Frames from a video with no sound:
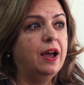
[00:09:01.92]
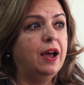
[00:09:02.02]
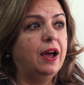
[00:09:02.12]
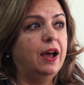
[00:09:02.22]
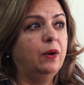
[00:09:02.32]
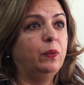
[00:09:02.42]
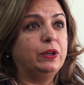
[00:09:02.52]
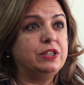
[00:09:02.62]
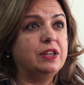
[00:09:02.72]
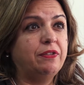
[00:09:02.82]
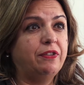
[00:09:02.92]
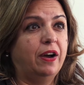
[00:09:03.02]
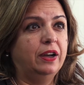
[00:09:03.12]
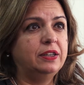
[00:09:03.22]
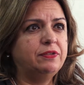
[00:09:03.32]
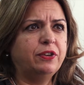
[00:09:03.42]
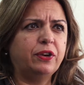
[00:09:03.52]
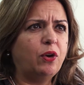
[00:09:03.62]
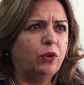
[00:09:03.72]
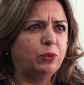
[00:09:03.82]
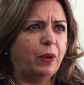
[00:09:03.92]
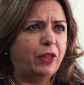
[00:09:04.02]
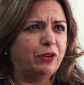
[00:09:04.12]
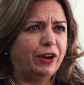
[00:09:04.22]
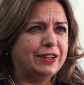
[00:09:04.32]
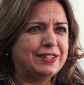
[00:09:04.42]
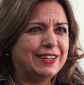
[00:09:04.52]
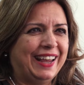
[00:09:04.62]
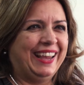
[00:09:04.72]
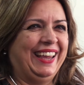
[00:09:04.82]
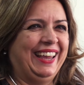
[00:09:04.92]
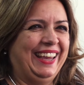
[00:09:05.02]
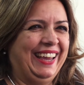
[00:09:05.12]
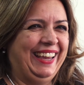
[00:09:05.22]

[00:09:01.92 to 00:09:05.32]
What do they find? Very cold weather like today.